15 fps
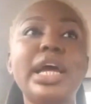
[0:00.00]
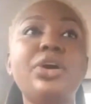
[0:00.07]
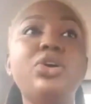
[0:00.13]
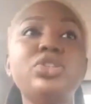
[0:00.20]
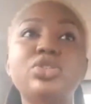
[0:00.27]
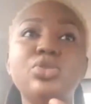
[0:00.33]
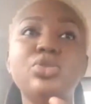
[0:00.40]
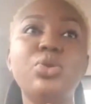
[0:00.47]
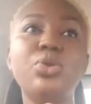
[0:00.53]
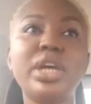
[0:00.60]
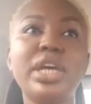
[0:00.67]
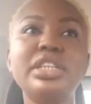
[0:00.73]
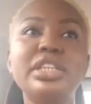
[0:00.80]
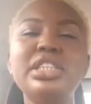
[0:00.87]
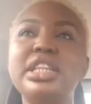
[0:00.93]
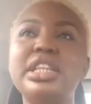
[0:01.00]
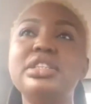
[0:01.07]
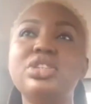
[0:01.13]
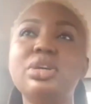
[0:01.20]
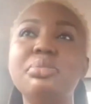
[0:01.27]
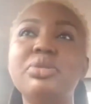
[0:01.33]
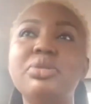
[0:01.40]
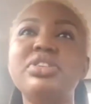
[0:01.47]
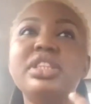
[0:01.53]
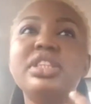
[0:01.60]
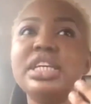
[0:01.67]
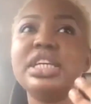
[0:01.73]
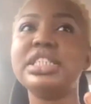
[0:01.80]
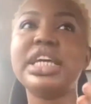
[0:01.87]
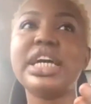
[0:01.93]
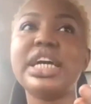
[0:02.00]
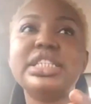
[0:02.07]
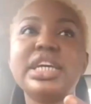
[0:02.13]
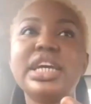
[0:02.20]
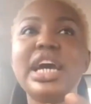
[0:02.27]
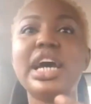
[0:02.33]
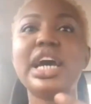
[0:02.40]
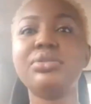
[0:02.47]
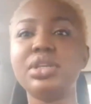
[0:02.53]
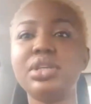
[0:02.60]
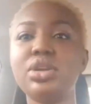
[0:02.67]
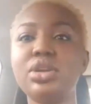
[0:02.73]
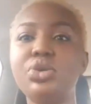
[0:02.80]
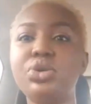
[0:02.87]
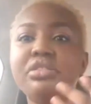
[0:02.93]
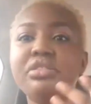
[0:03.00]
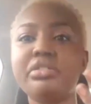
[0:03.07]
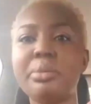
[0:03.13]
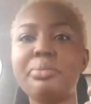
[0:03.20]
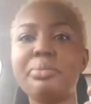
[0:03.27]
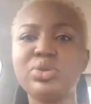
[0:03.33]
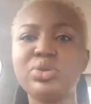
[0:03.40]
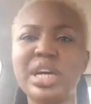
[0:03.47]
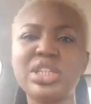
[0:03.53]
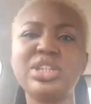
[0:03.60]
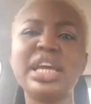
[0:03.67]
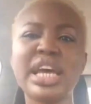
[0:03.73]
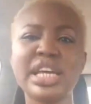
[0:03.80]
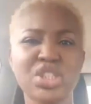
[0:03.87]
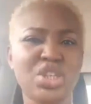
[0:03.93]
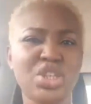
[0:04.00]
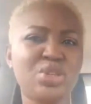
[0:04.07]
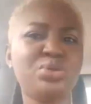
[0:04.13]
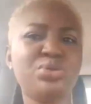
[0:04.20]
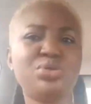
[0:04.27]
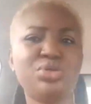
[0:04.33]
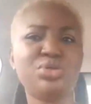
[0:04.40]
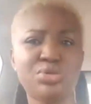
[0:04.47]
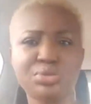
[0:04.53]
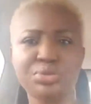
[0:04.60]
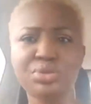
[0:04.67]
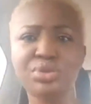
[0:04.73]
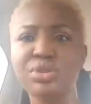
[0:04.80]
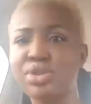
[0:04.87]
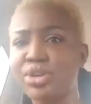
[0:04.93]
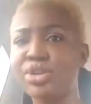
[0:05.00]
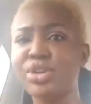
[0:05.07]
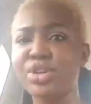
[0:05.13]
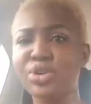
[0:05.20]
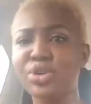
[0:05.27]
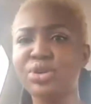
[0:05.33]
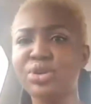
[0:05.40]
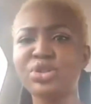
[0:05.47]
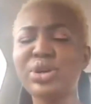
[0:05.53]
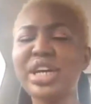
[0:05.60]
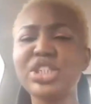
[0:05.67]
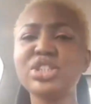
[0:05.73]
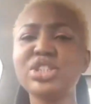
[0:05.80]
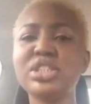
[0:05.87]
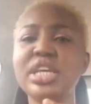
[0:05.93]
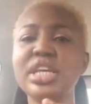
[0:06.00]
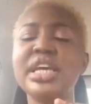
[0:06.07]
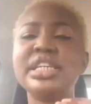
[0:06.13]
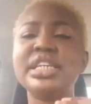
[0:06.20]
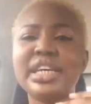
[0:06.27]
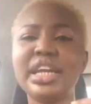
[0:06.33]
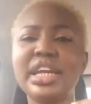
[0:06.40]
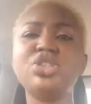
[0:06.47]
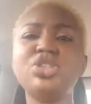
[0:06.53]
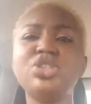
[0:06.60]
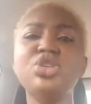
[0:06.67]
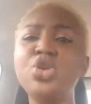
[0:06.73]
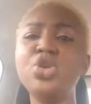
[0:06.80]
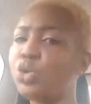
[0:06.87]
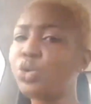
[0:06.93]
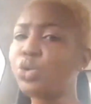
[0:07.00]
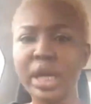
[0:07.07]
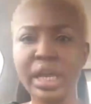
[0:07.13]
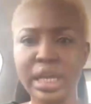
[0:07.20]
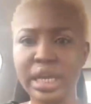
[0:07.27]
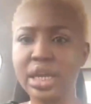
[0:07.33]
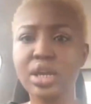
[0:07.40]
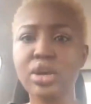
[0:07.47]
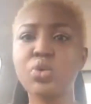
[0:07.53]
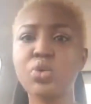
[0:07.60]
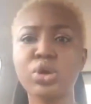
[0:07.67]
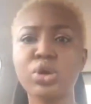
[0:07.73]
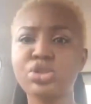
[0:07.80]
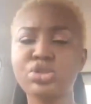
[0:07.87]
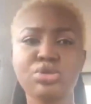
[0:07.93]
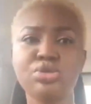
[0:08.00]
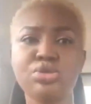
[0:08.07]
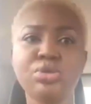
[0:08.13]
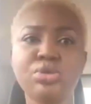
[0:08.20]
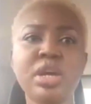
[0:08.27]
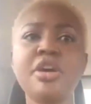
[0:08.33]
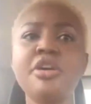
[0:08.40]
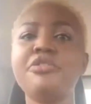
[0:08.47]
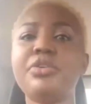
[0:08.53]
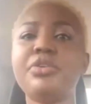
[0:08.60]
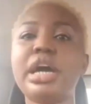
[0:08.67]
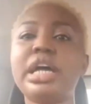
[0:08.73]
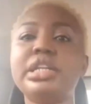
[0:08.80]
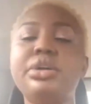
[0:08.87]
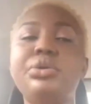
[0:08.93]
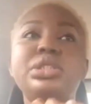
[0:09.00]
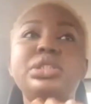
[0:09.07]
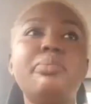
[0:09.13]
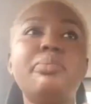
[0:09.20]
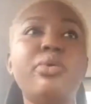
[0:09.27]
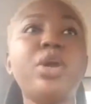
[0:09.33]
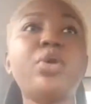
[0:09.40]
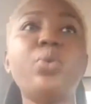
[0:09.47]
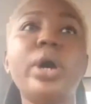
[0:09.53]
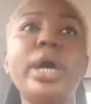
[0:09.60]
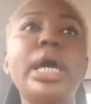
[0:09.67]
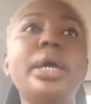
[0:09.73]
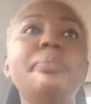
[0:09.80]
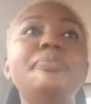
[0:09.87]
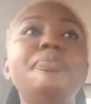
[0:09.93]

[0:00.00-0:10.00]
got to know, okay, these are some of the things that a counselor or a therapist would actually ask you to do, So I just started knowing what to do. And there was a point where